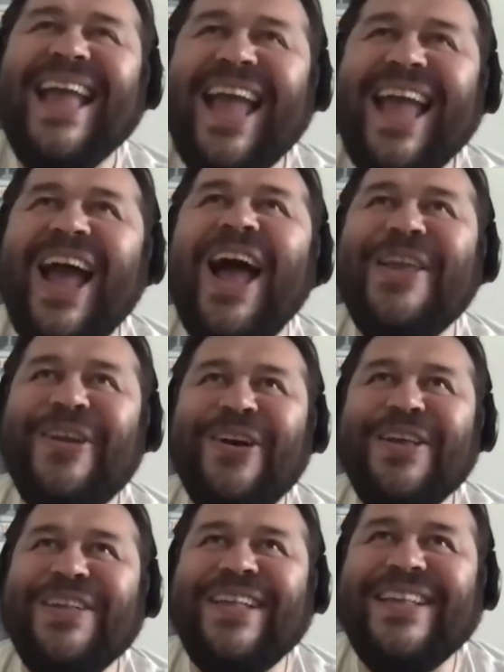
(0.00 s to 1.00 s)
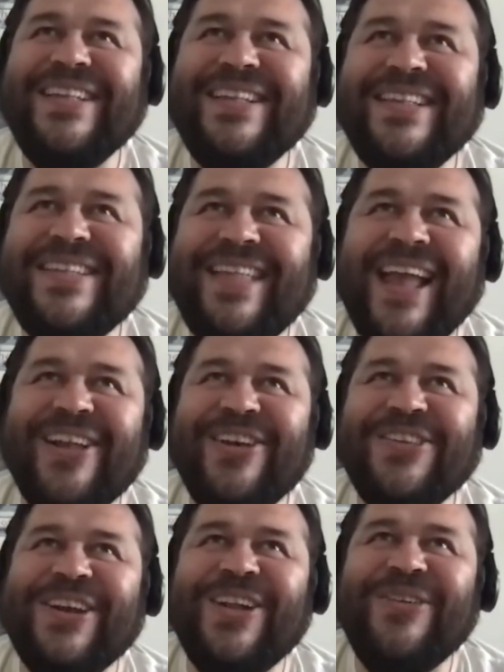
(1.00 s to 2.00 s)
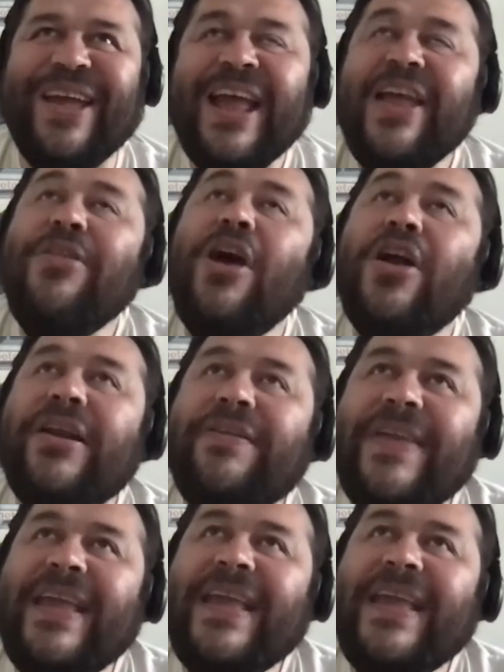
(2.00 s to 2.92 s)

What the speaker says: Are you going in a psychological way? No, the thing